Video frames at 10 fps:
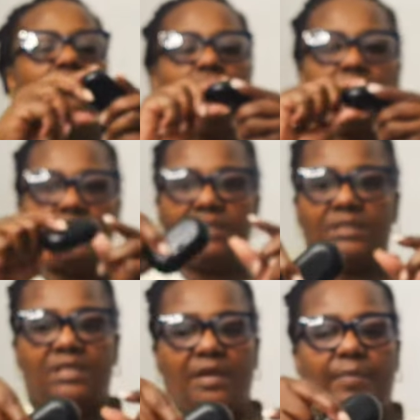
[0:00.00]
So this
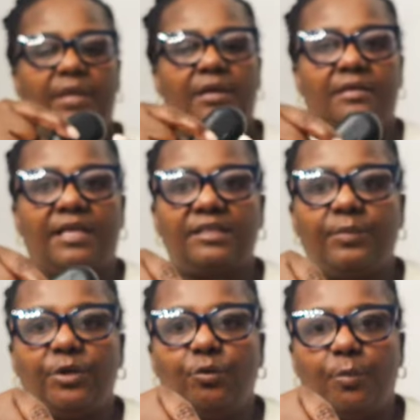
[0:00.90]
is them. That's
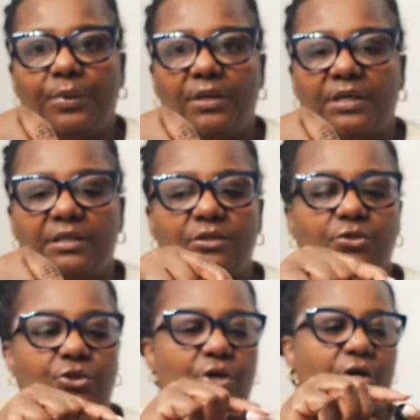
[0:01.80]
where you will plug it in to
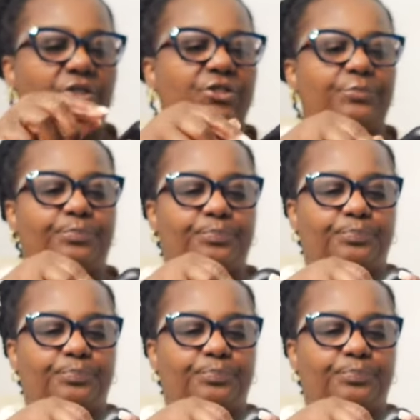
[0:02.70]
charge it.